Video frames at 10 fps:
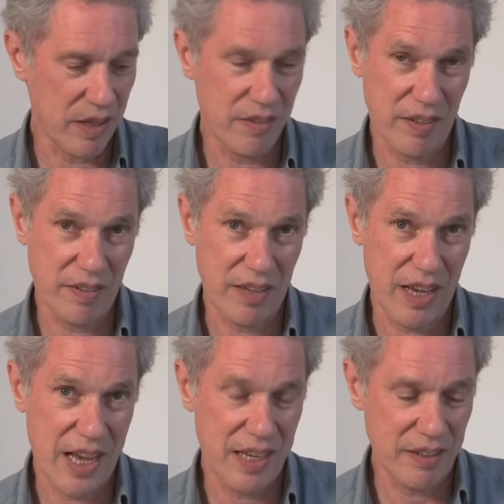it's just a
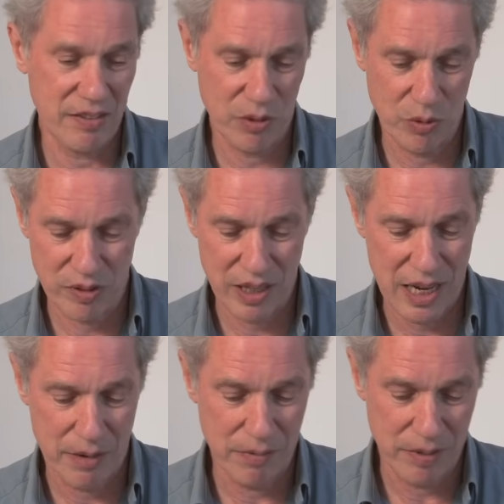handy tool to
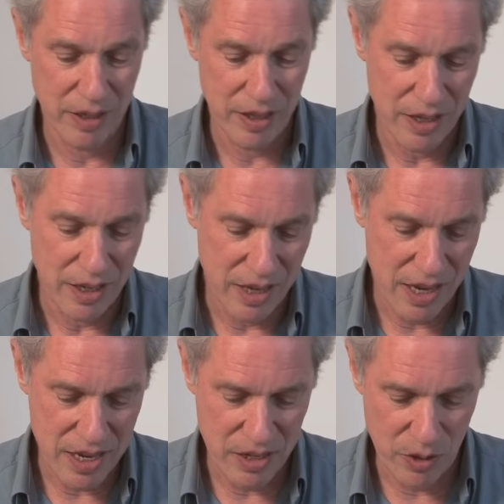have
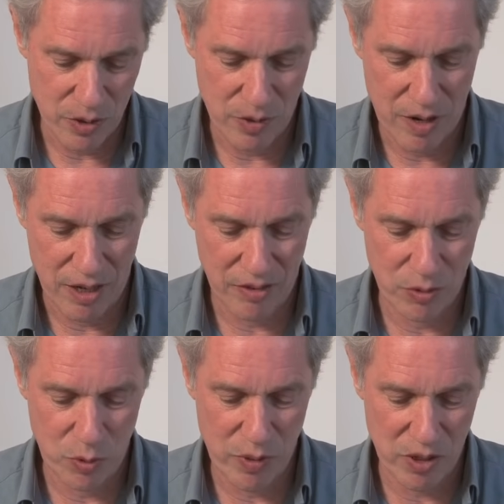in your
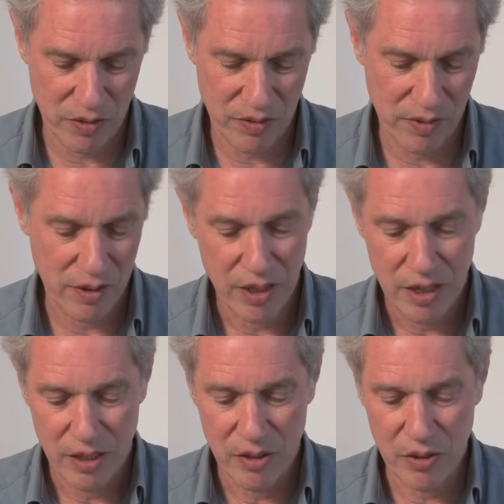toolbox.
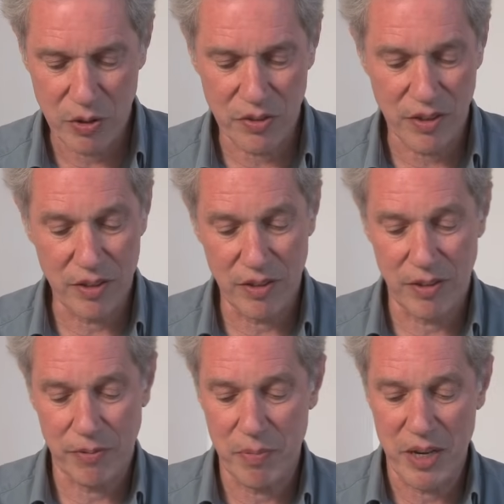You can also use
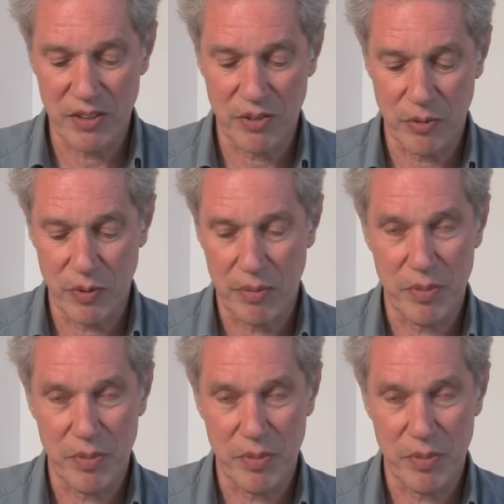it for measuring with